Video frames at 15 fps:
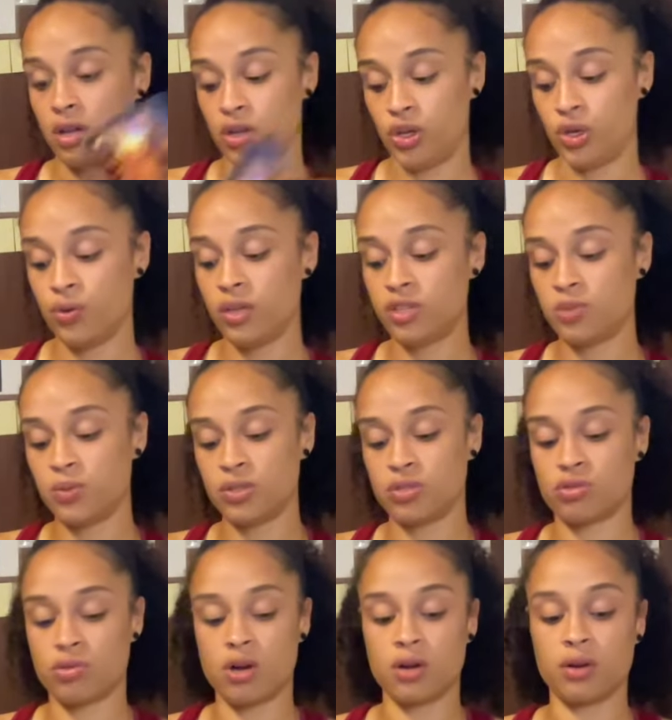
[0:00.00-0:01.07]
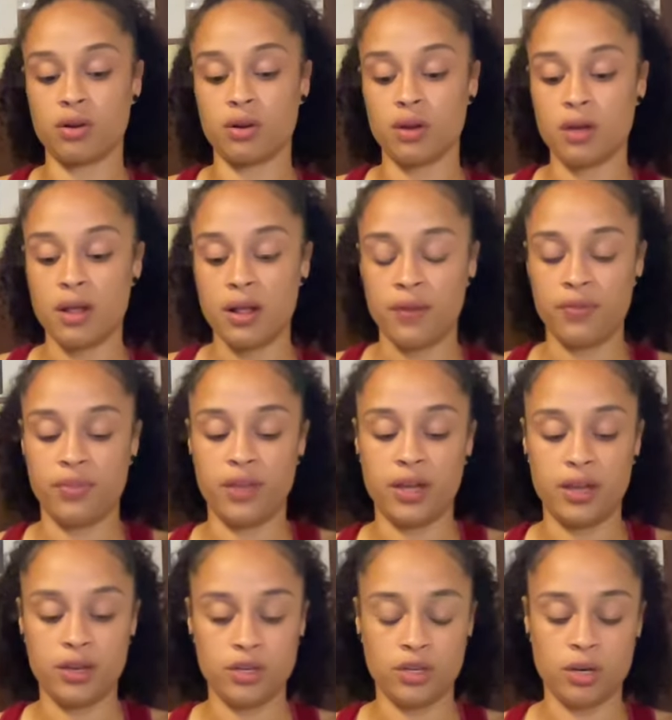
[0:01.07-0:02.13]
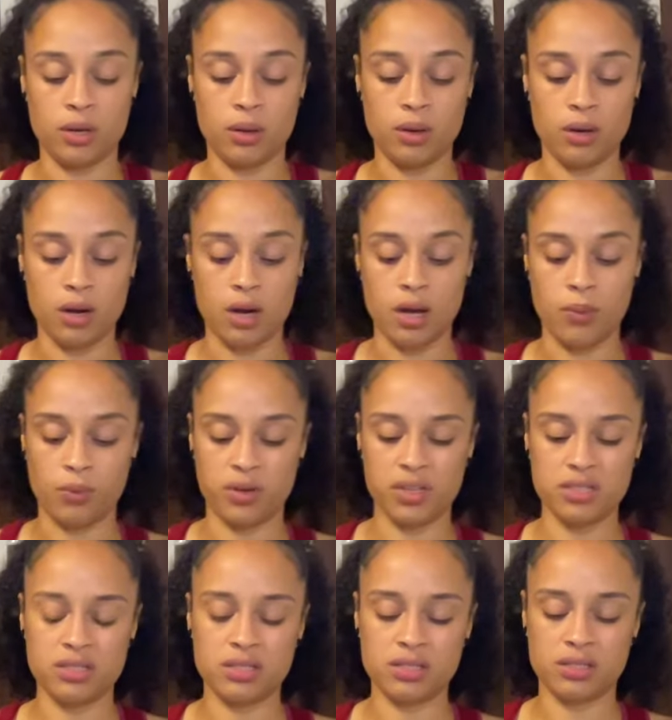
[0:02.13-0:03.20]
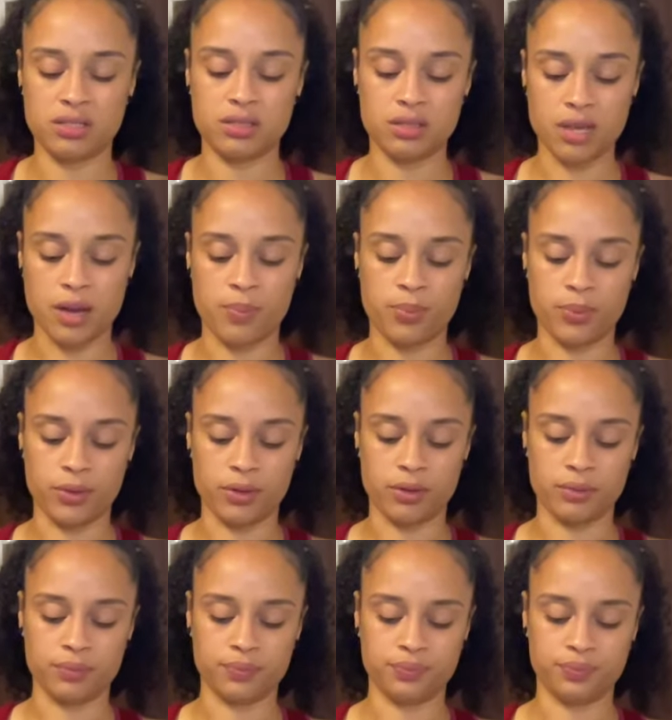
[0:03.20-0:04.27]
You need to be stronger than your um, what is this emperor?